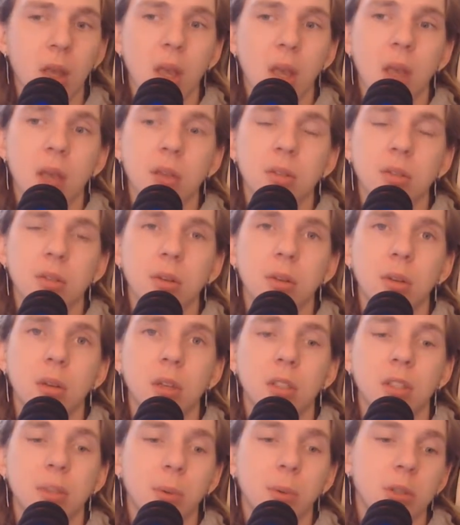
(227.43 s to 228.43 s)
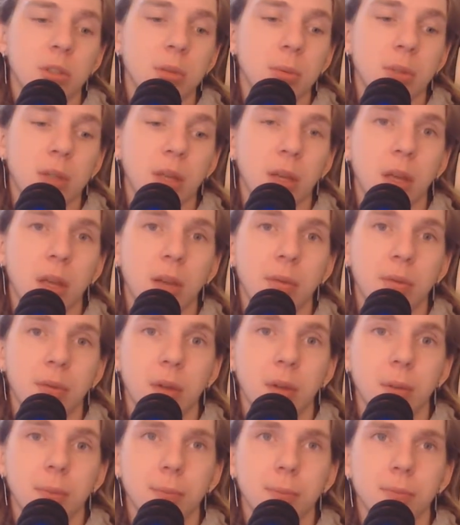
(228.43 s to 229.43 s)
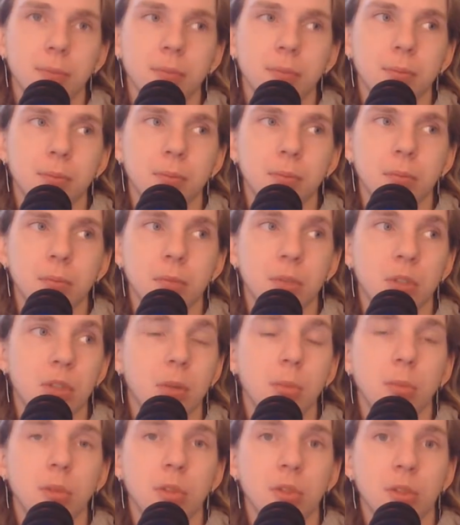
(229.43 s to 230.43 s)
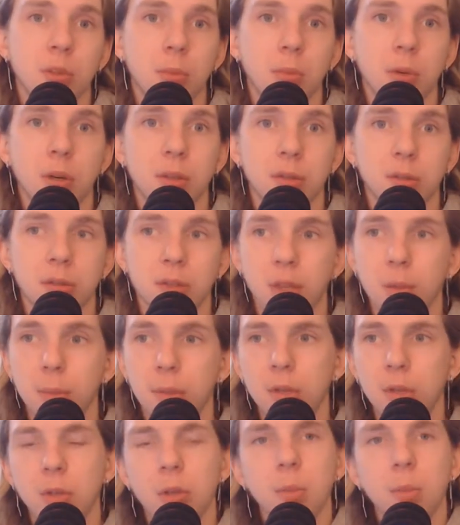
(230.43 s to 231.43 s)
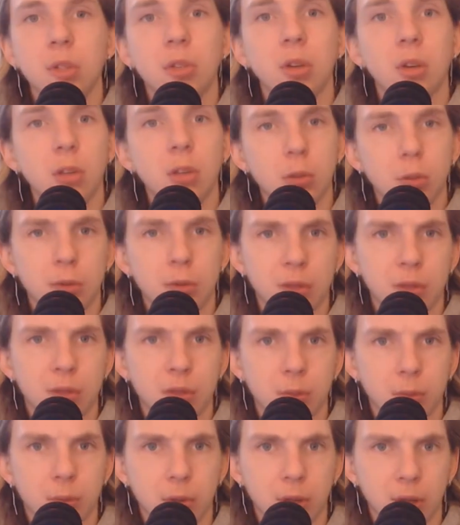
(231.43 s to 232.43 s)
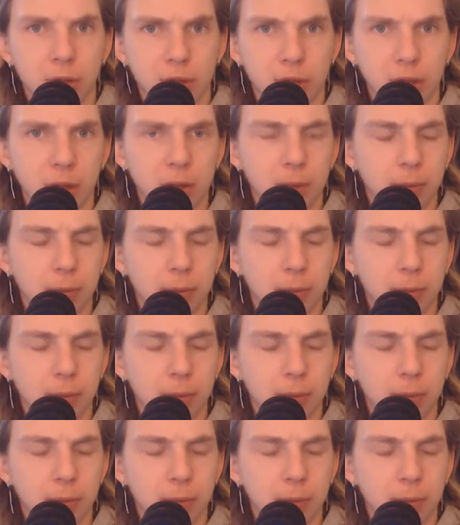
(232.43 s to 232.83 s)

So it's possible they have some new surprises. Doom Eternal was a surprise, yeah.